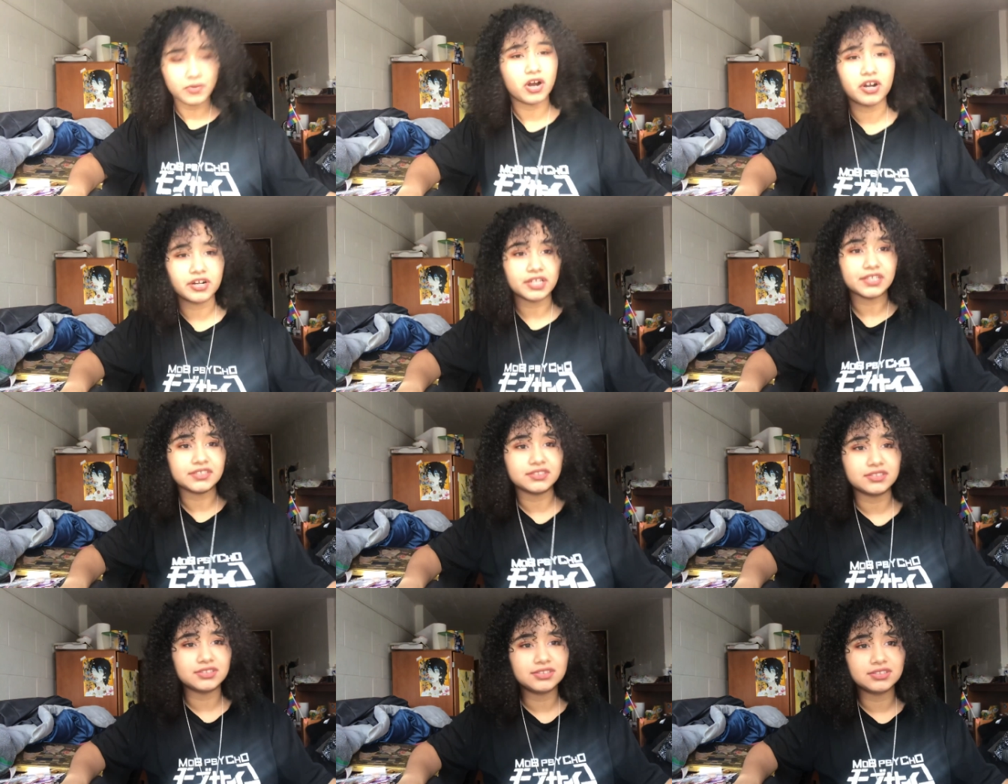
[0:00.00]

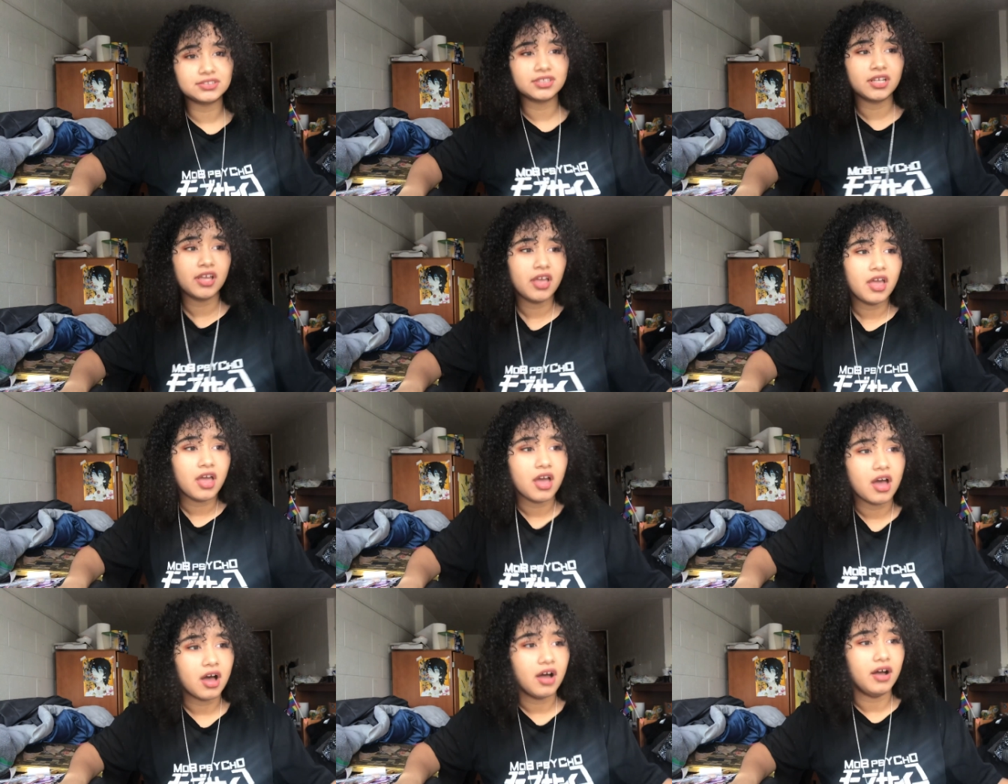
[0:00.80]
artists.
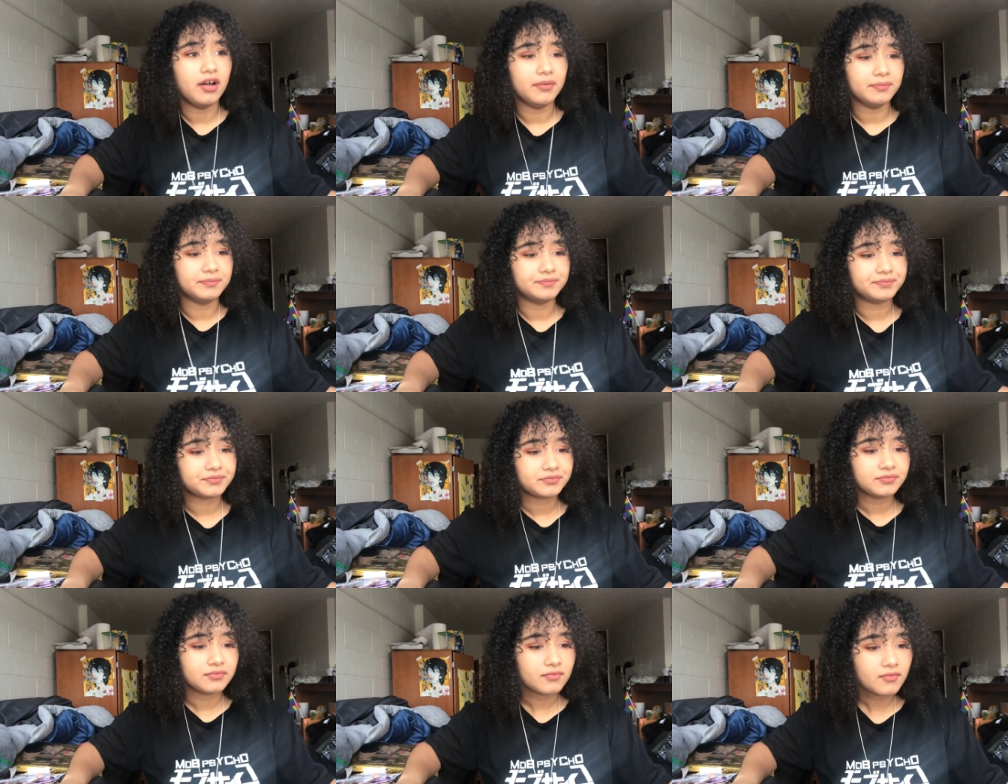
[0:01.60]

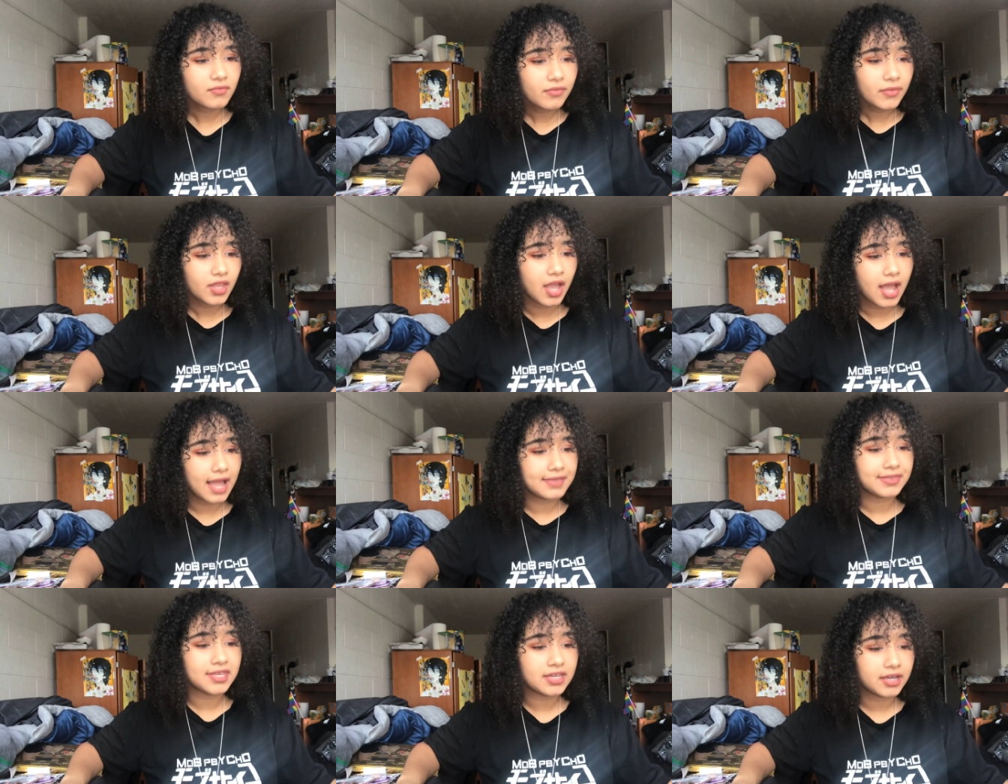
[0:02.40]

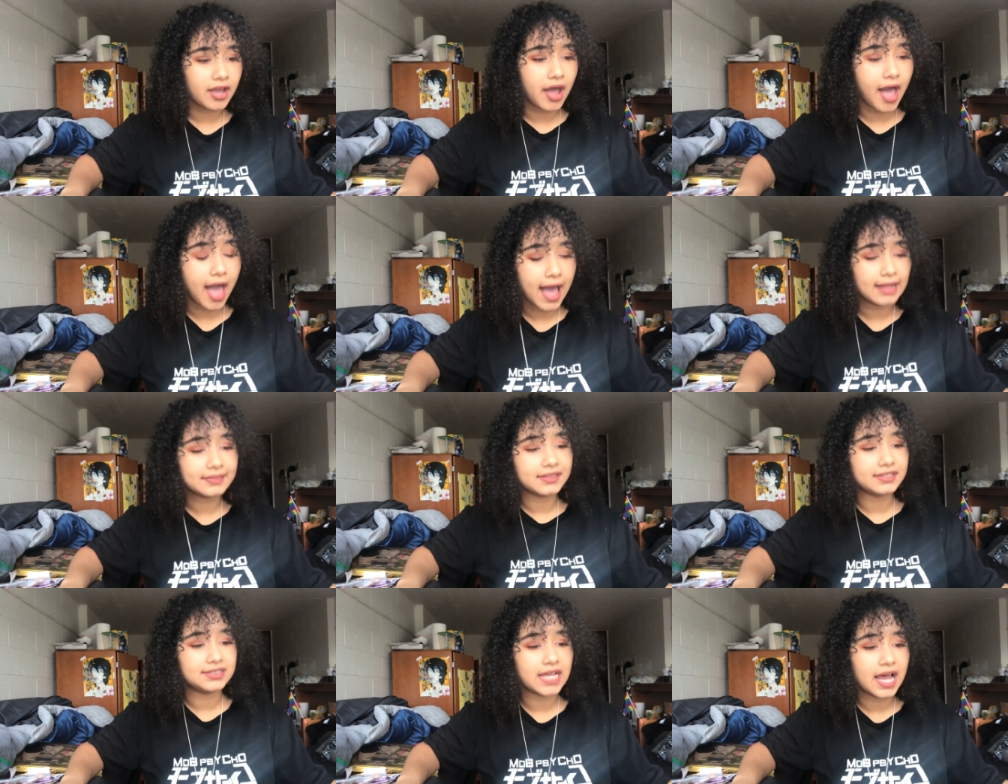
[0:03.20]
I think
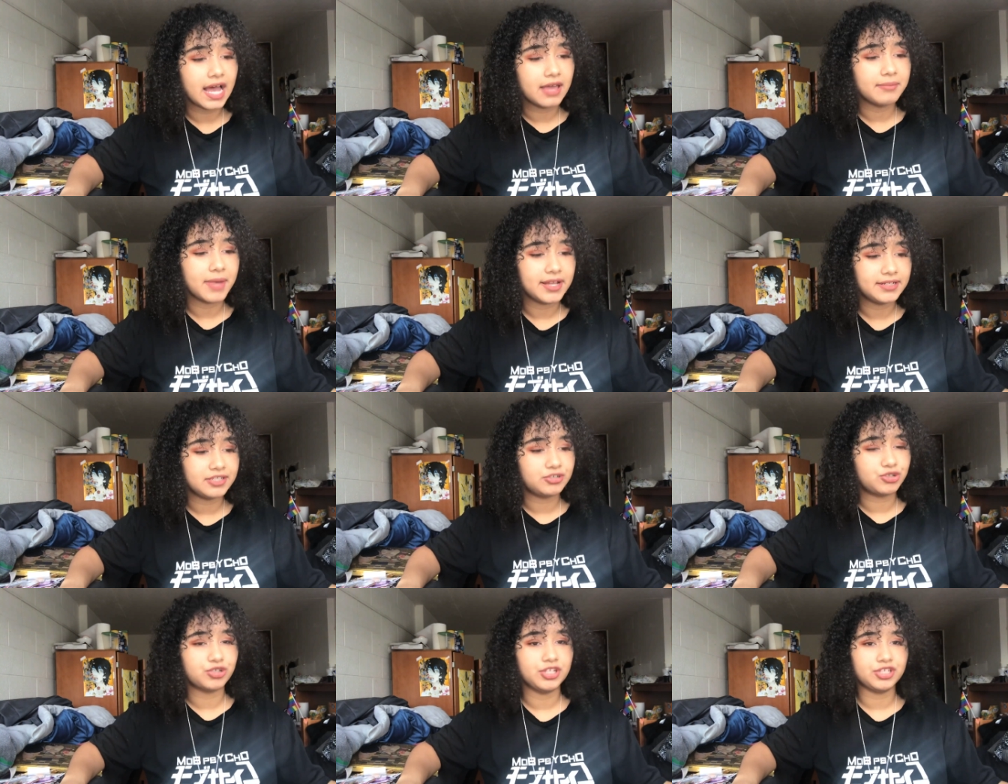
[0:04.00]
at the time I
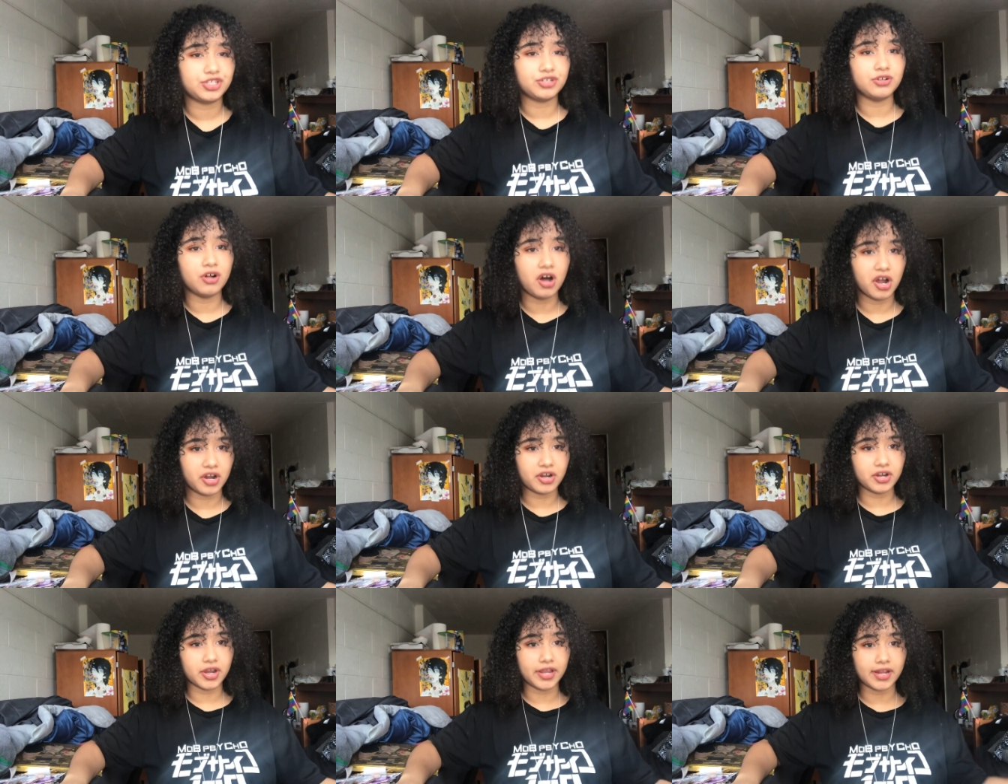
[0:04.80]
did traditional
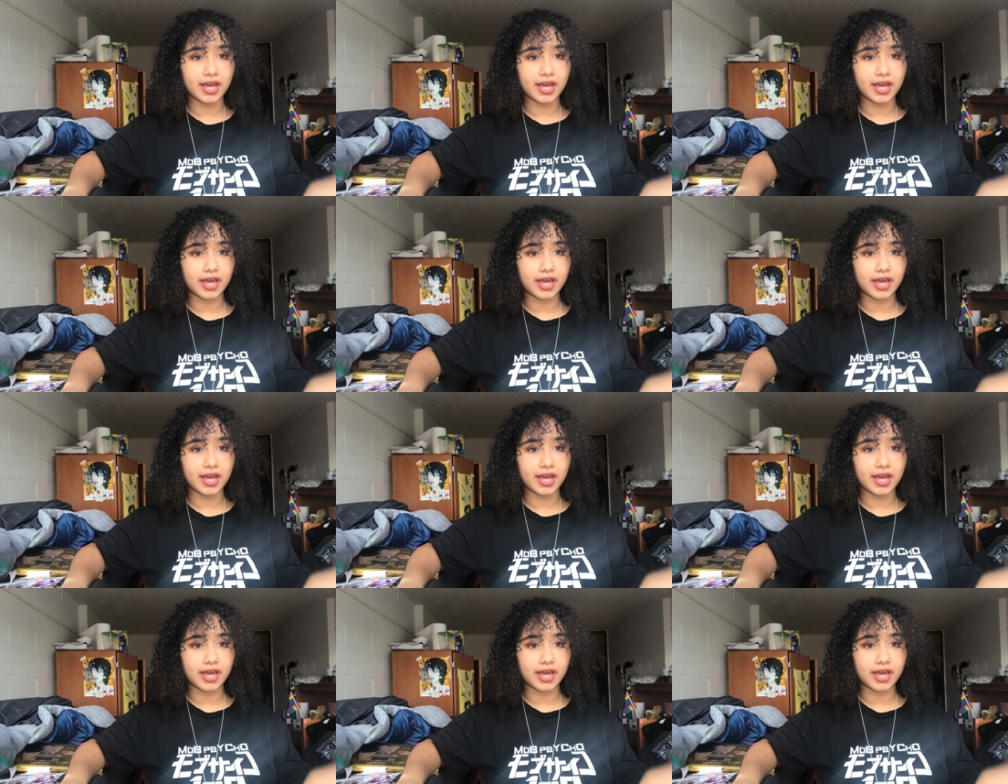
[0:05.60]
art,